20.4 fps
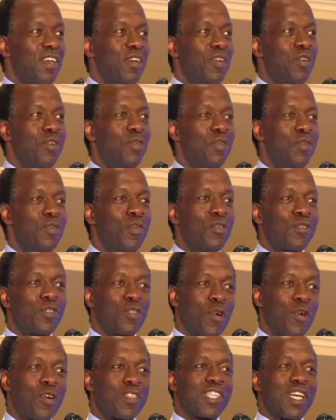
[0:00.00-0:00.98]
who
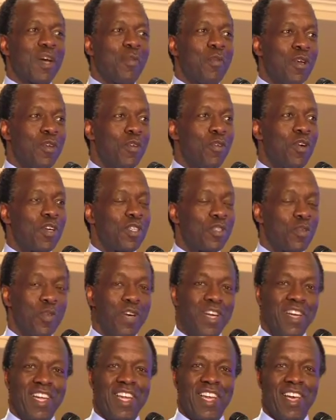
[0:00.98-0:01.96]
saw someone who was
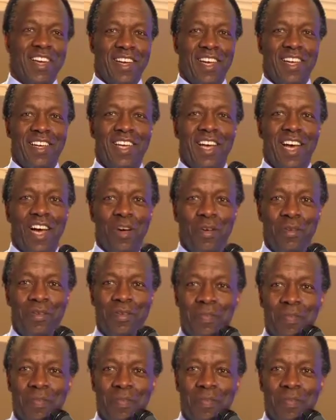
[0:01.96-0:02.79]
wearing a red gown